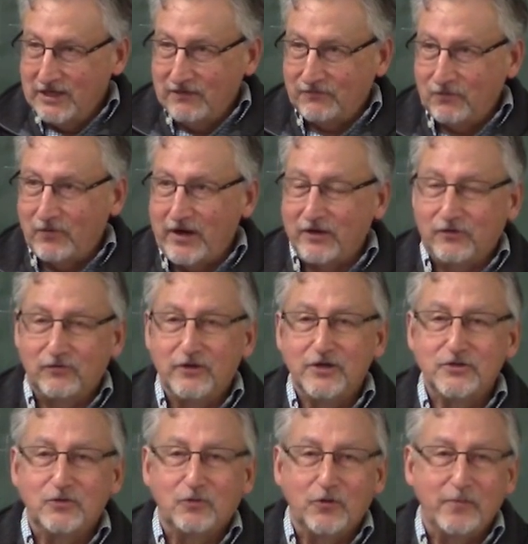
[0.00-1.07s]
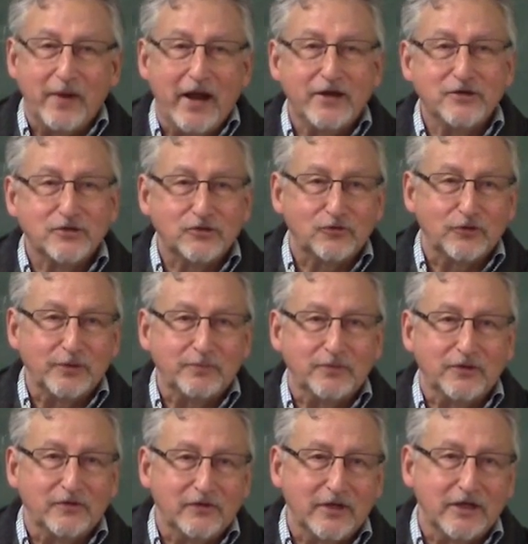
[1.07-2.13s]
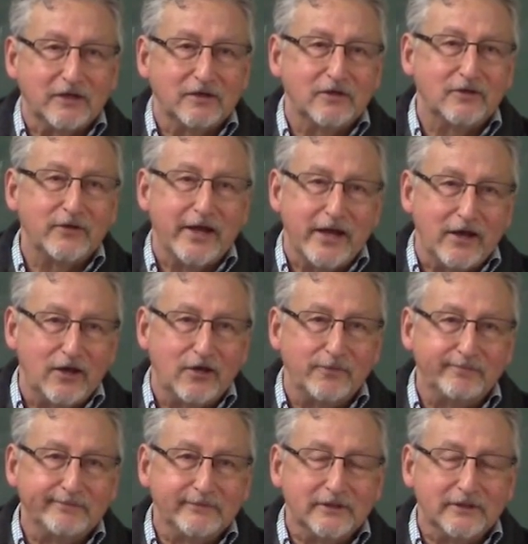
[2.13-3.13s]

If you write a three hundred-word manuscript and think, oh, hell,